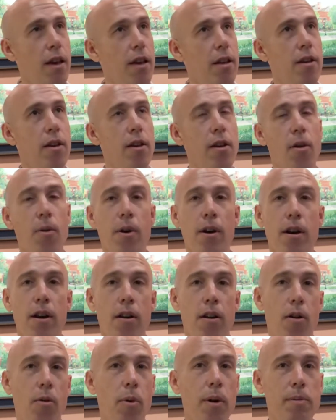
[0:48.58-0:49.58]
You can go on
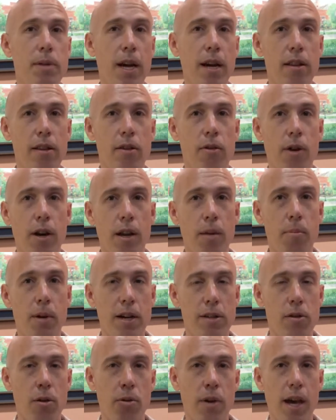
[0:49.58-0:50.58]
our website,
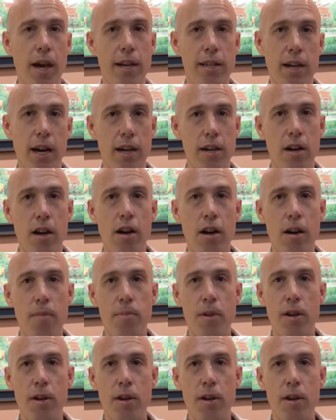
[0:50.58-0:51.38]
literatipressok.com.